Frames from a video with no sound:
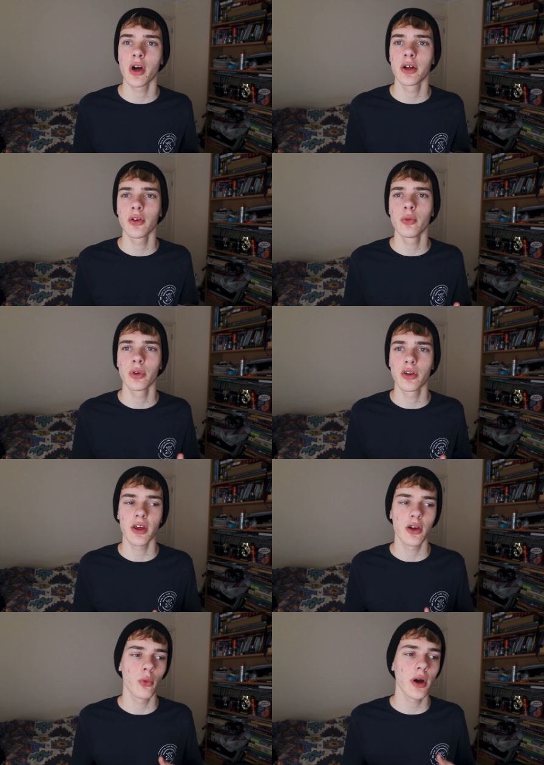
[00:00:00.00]
I don't want to
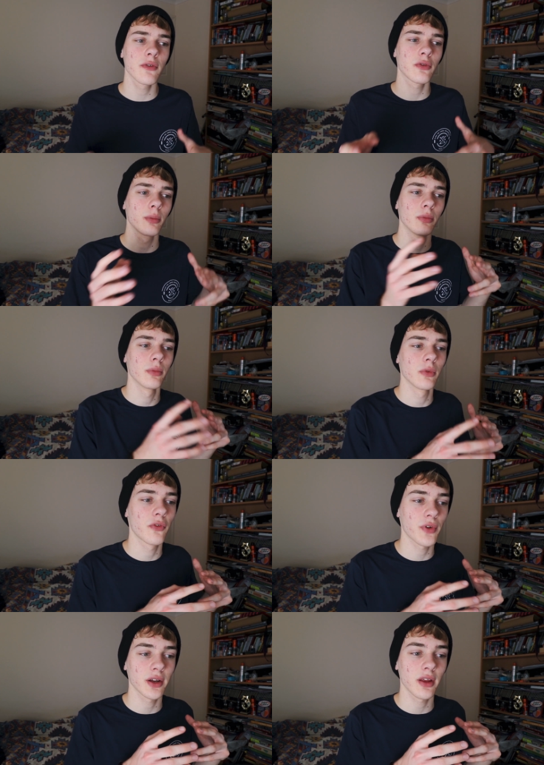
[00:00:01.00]
take away from the
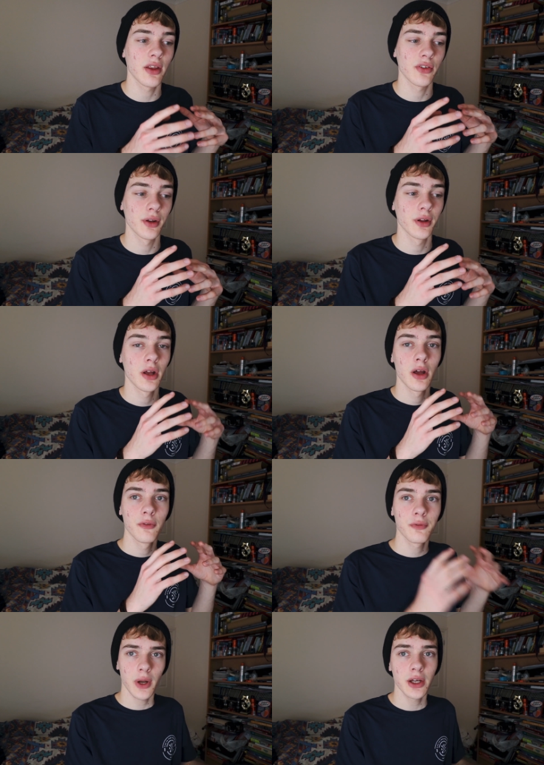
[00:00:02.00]
fact it is a
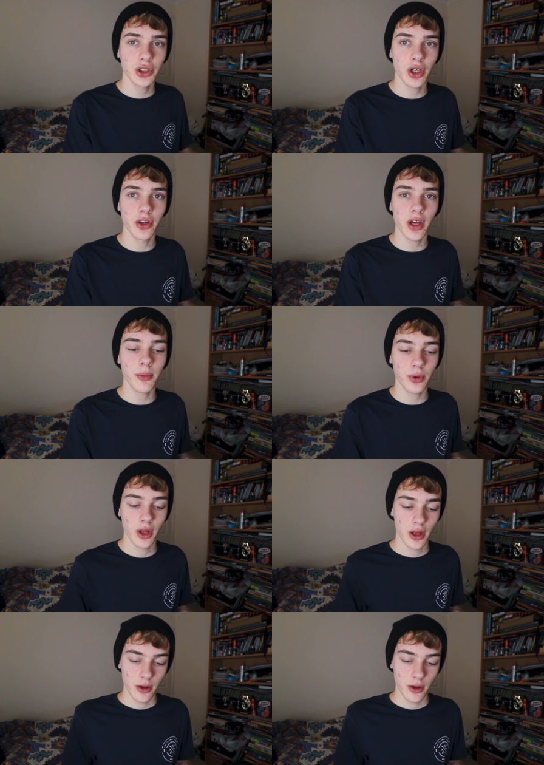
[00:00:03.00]
flashcard app,